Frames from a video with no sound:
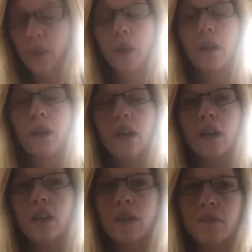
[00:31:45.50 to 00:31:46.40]
I want to
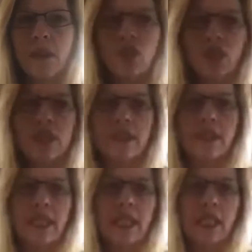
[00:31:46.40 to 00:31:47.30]
mention this to
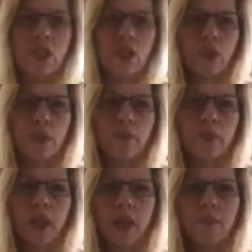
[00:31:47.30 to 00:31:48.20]
Tina, too.
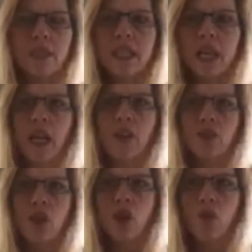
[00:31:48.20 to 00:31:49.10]
Tina, I
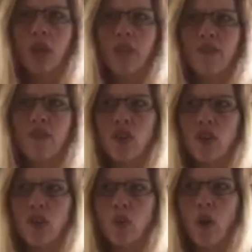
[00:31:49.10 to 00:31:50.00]
don't know if
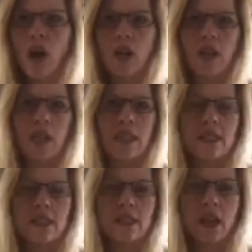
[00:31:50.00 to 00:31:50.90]
your walk
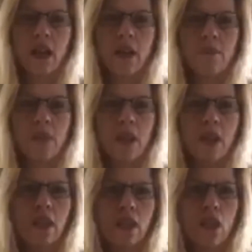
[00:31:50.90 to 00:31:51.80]
is...
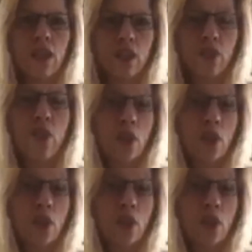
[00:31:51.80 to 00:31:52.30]
you know, that your